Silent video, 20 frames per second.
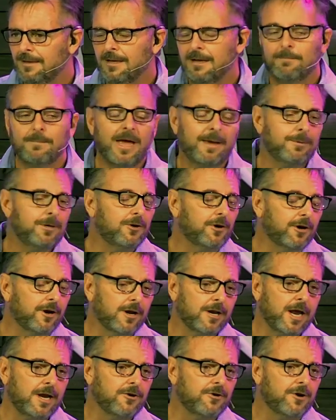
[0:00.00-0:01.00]
Maybe you're here
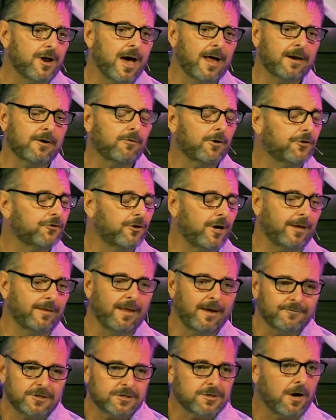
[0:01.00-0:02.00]
today and you're not a Christian. I'd
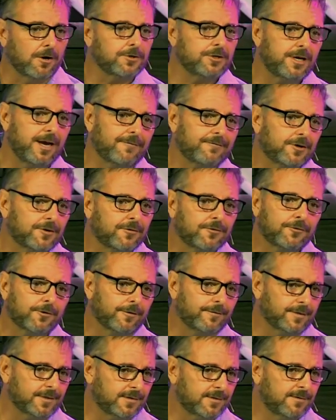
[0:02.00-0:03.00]
love to talk to you after the
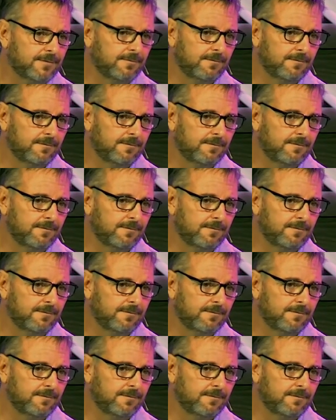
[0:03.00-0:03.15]
service.